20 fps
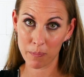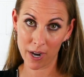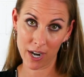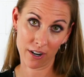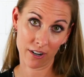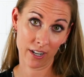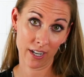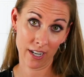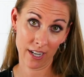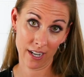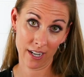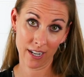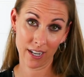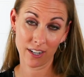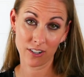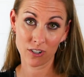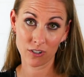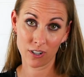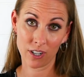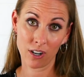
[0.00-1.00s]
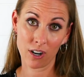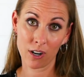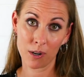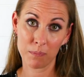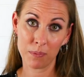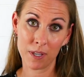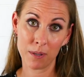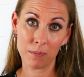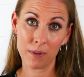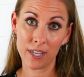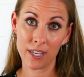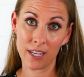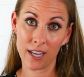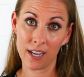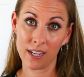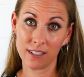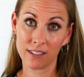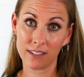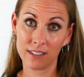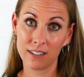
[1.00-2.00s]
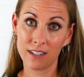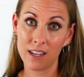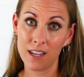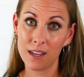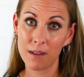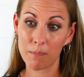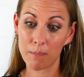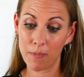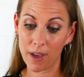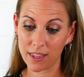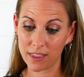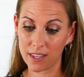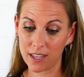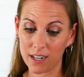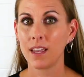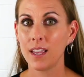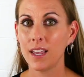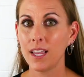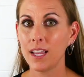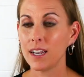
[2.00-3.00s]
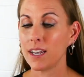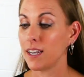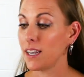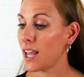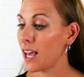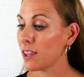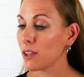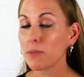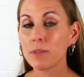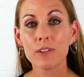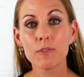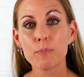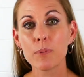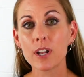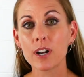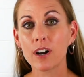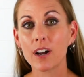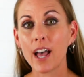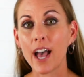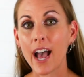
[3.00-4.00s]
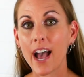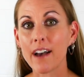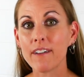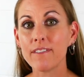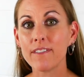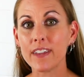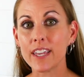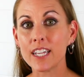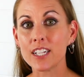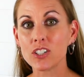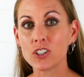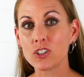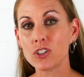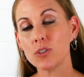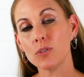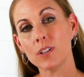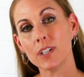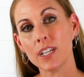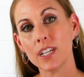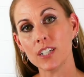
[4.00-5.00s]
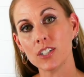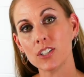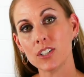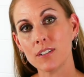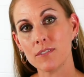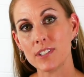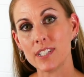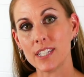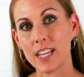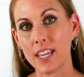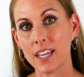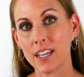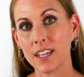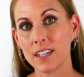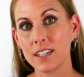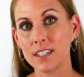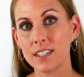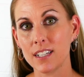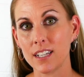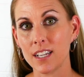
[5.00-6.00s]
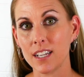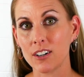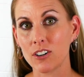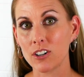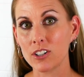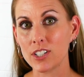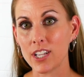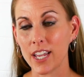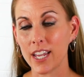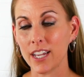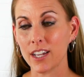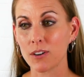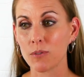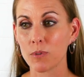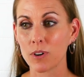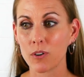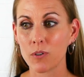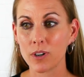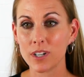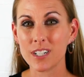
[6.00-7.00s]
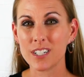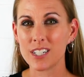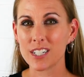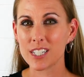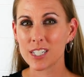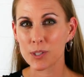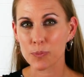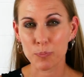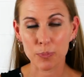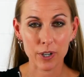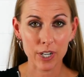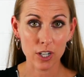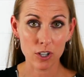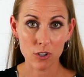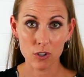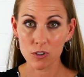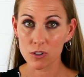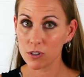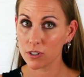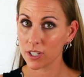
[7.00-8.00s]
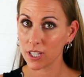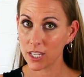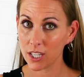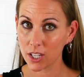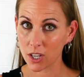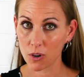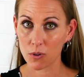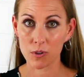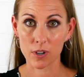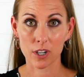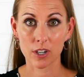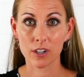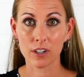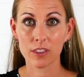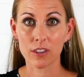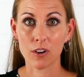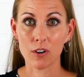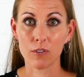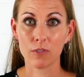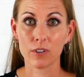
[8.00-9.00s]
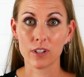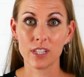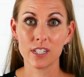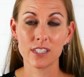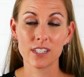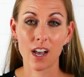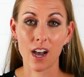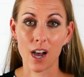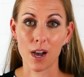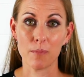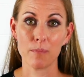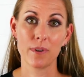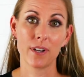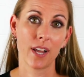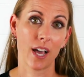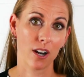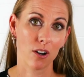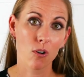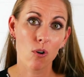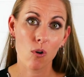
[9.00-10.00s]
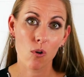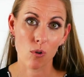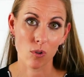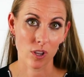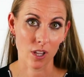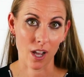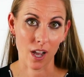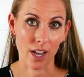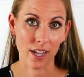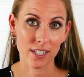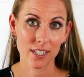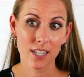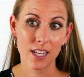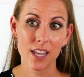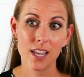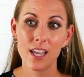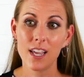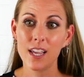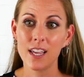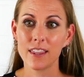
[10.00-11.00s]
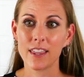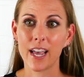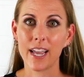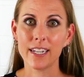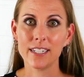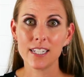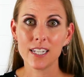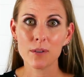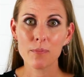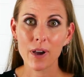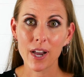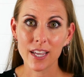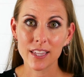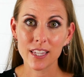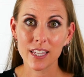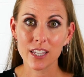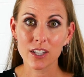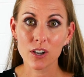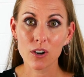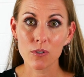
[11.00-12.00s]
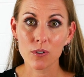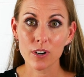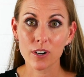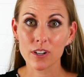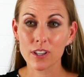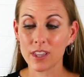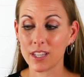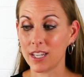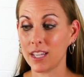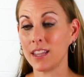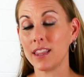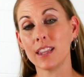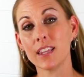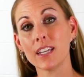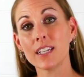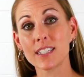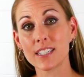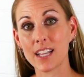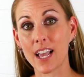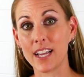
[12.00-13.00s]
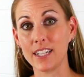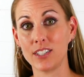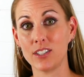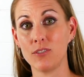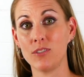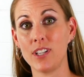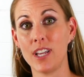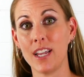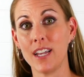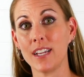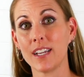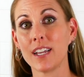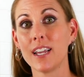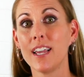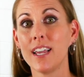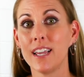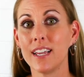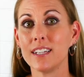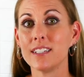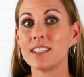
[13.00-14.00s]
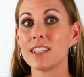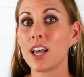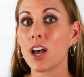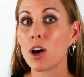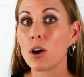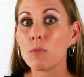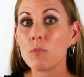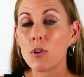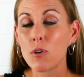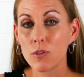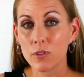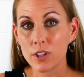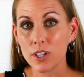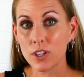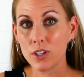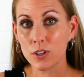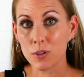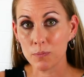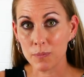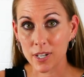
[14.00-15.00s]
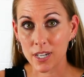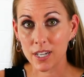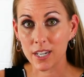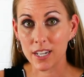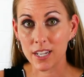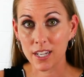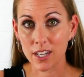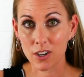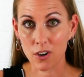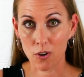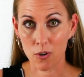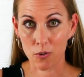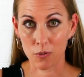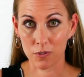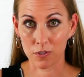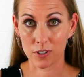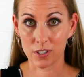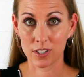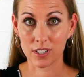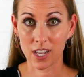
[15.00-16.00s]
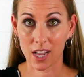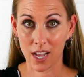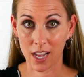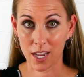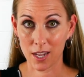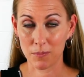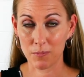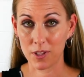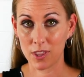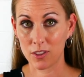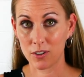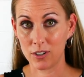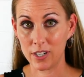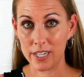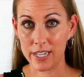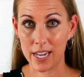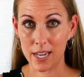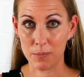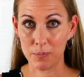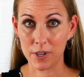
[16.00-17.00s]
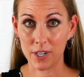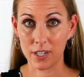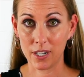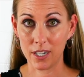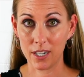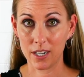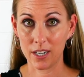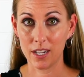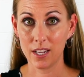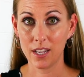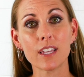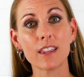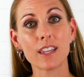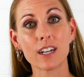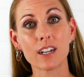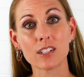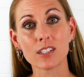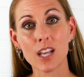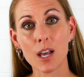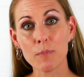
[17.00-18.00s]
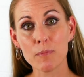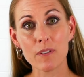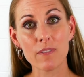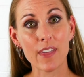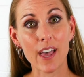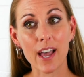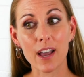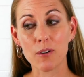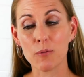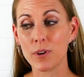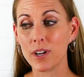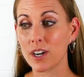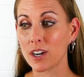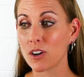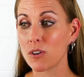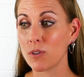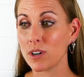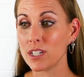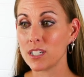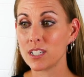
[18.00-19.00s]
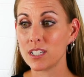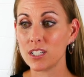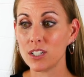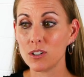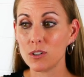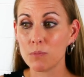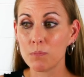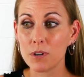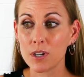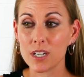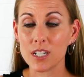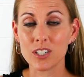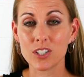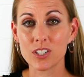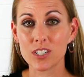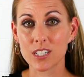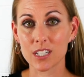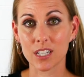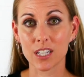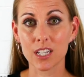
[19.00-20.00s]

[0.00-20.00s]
burying during our PPS method. Now that we've put our half inch to an inch of sand in our tank, we're going to just sprinkle Eco Earth over the top, not a whole lot. The idea behind the Eco Earth in this ISO tank is to help hold the humidity over time, a 30-day period. And then on top of that, we are going to put just a